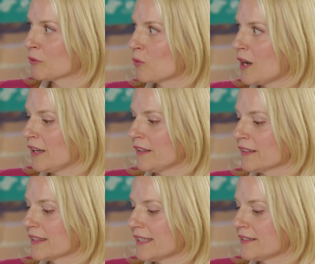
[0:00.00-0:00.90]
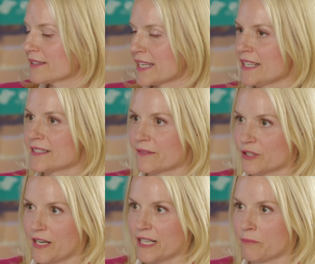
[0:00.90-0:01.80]
while the state
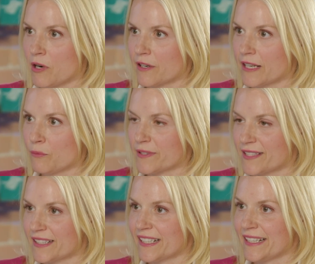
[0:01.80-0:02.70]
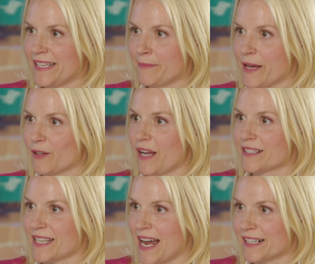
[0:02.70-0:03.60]
Democratic Party was sending an email
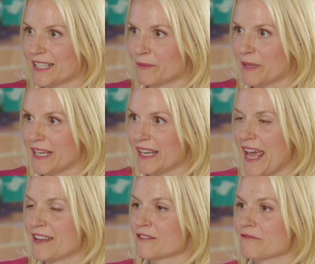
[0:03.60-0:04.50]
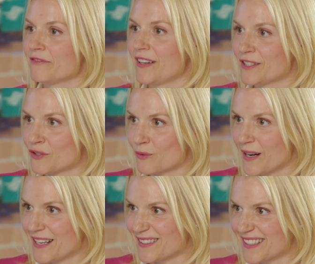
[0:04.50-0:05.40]
attacking me and
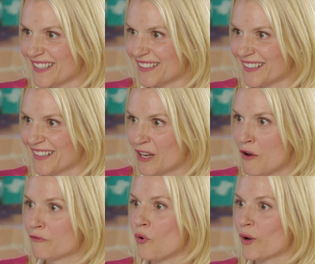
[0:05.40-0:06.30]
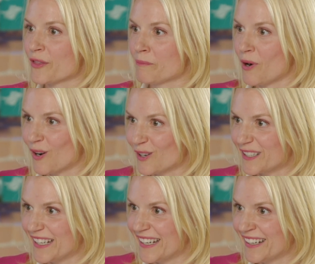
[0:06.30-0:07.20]
fundraising for the
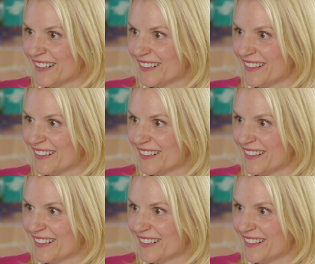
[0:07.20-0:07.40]
party